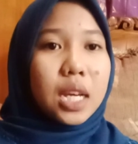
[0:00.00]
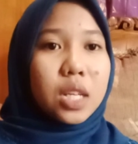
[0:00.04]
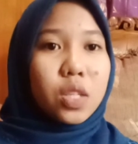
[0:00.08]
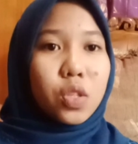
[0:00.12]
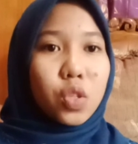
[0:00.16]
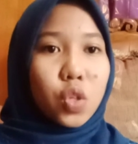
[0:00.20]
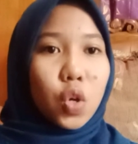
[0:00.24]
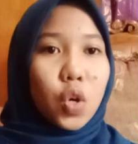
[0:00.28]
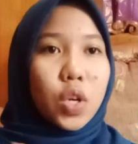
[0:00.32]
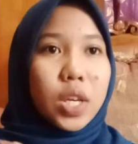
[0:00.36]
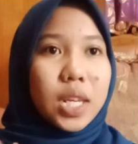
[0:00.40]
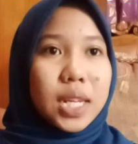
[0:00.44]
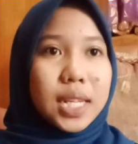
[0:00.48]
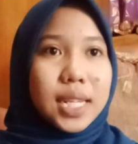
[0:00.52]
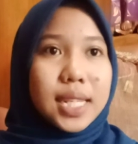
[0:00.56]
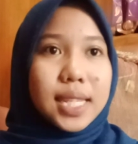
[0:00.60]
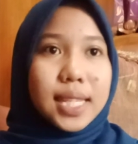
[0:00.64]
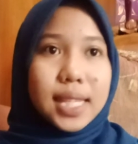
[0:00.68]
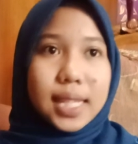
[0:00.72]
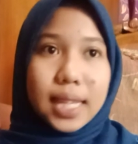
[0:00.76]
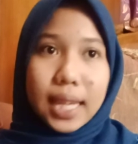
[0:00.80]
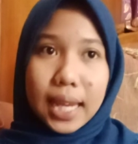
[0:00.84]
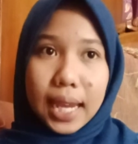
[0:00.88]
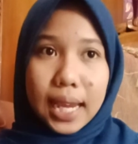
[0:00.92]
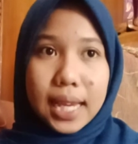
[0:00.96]
So in
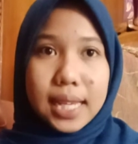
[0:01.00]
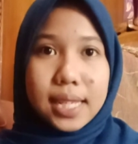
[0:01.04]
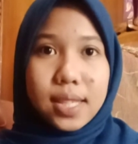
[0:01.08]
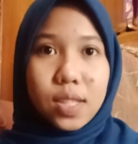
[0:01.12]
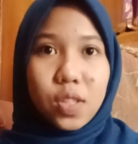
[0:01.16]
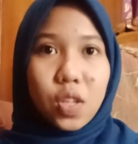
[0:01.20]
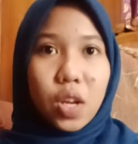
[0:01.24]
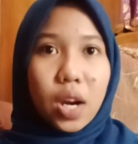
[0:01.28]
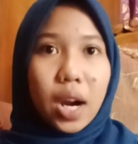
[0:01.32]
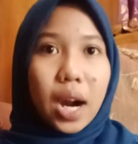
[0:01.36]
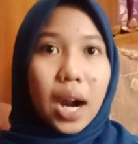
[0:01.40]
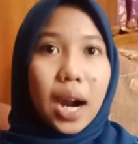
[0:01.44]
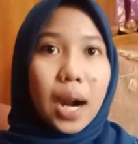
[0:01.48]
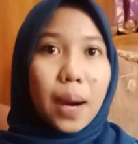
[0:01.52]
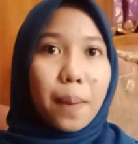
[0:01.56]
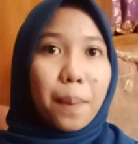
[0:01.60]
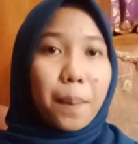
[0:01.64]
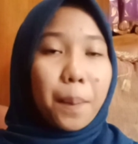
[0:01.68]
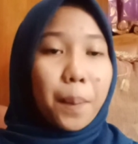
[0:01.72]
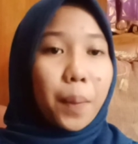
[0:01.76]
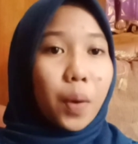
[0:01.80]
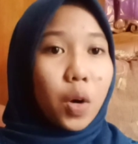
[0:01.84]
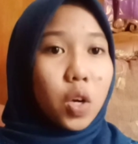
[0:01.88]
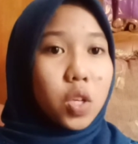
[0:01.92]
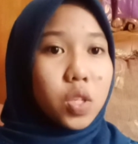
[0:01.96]
this case, there are
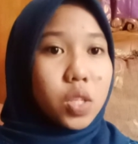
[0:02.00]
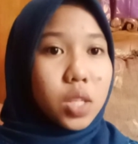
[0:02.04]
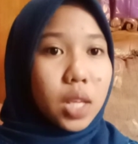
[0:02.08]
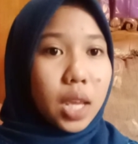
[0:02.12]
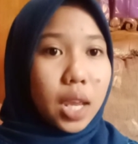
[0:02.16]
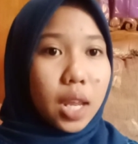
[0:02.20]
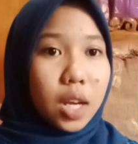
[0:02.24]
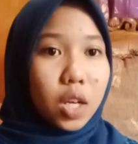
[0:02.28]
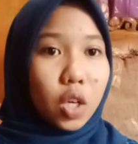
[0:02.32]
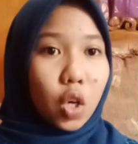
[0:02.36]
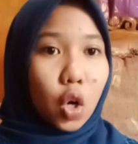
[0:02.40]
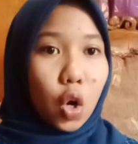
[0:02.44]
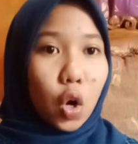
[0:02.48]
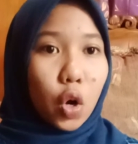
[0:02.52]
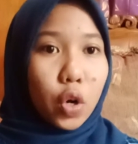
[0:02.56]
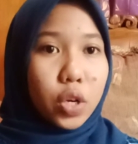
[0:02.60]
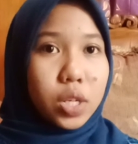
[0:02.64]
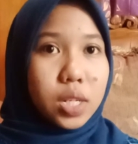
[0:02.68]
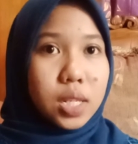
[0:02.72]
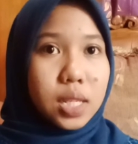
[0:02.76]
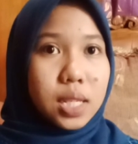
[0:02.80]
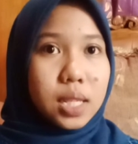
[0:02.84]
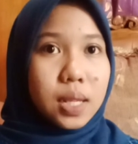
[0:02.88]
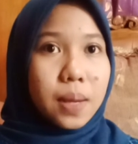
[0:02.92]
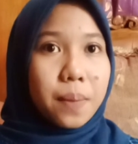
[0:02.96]
pros and
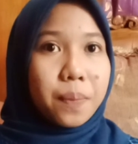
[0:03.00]
cons.